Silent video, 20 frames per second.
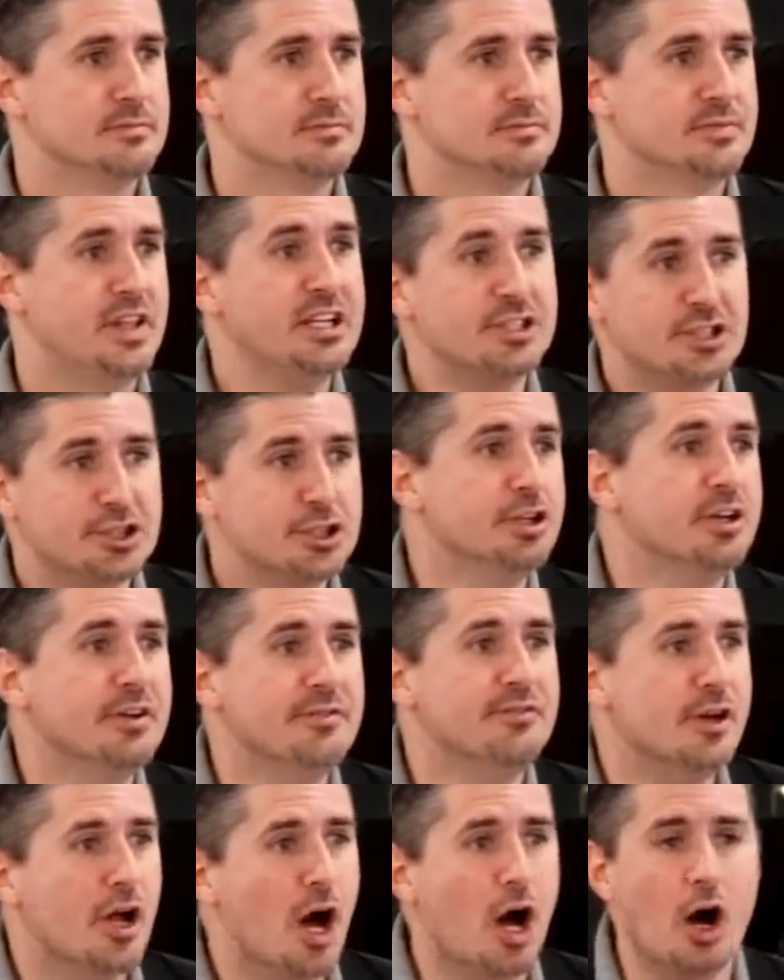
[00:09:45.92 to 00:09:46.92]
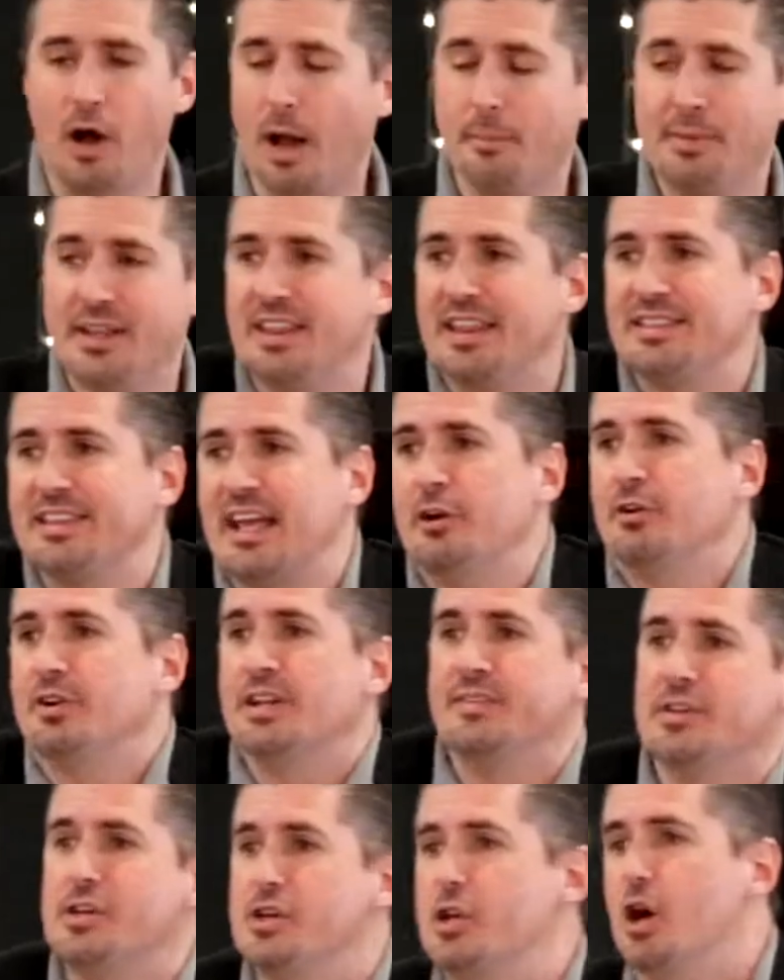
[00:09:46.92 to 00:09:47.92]
They should have known. I mean, they don't
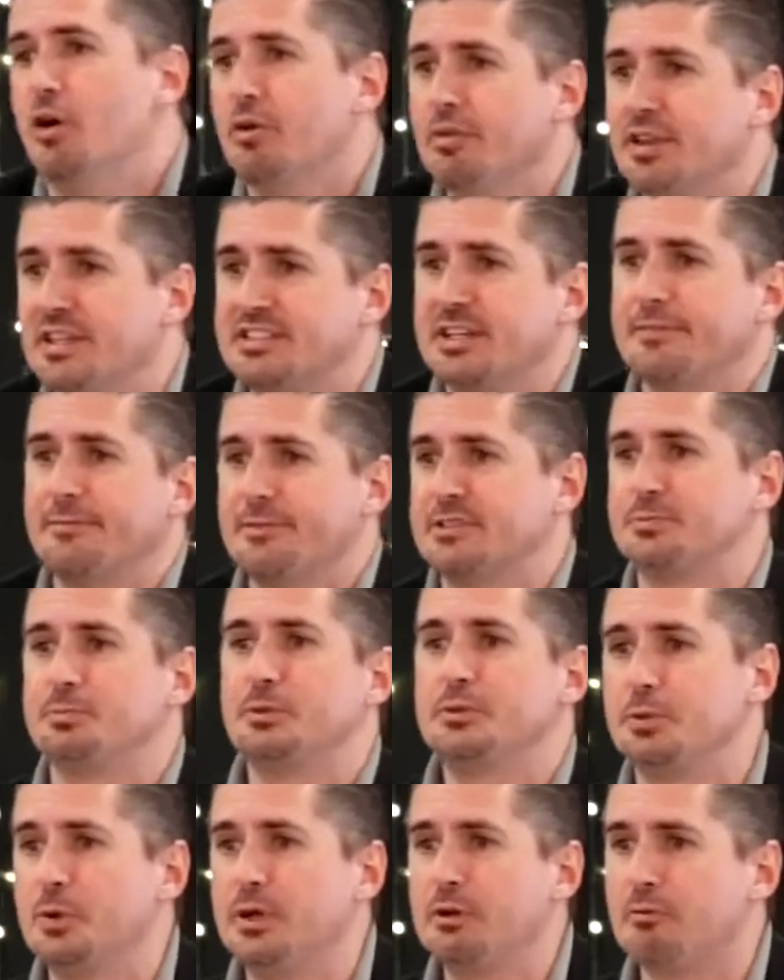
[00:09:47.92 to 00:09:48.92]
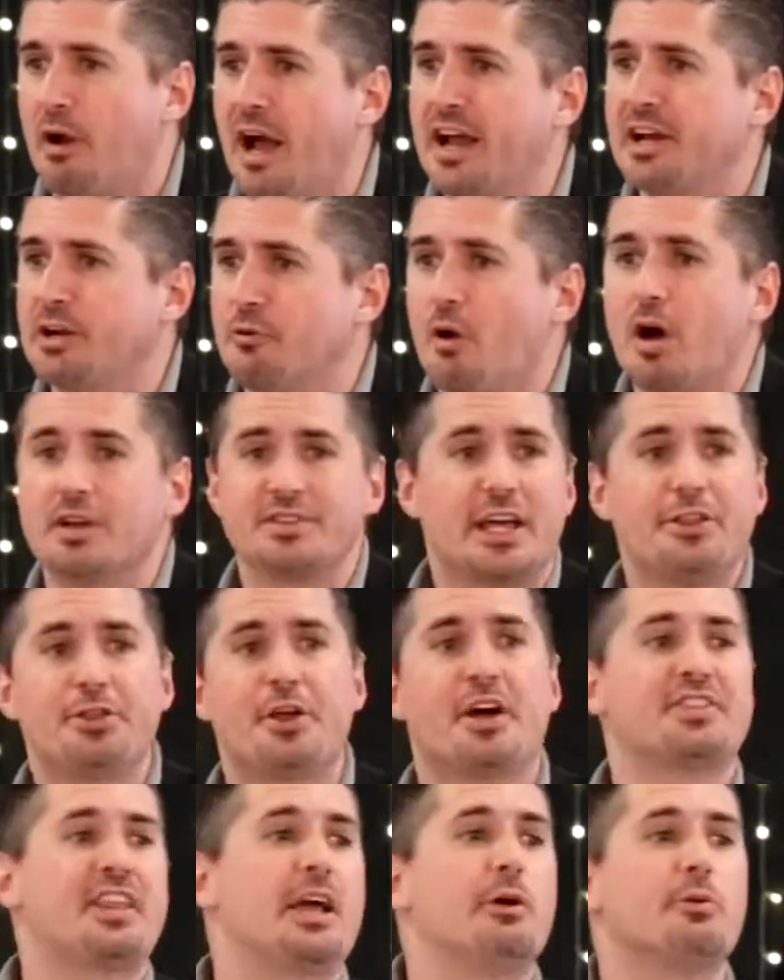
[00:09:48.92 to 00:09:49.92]
even know the difference between right and wrong. They
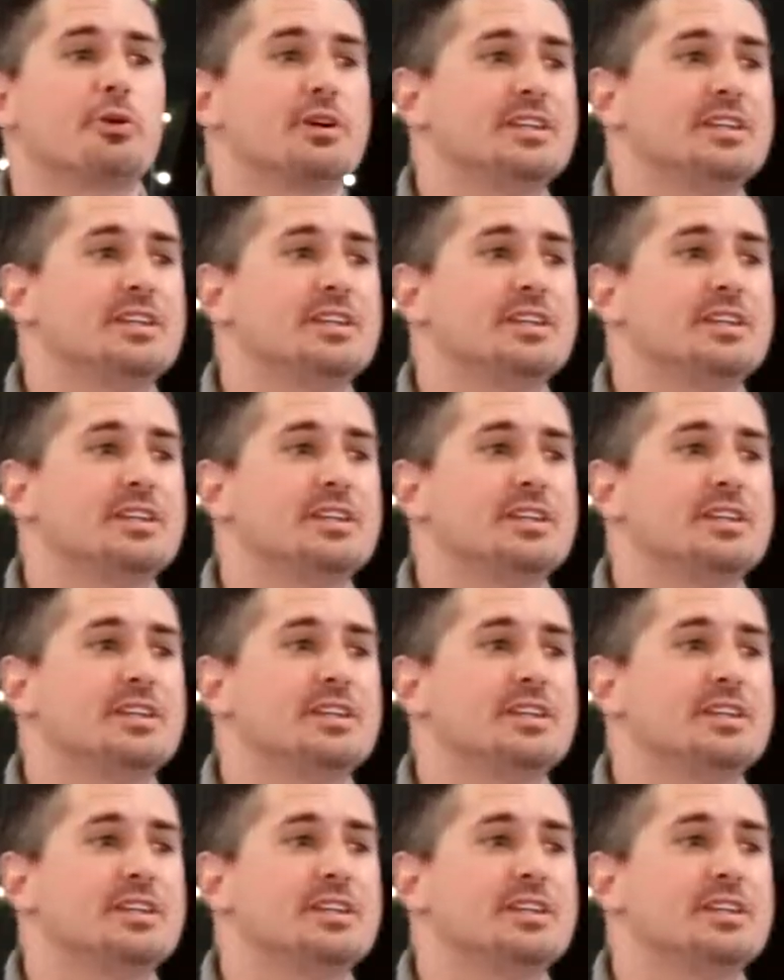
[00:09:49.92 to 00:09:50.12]
thought they were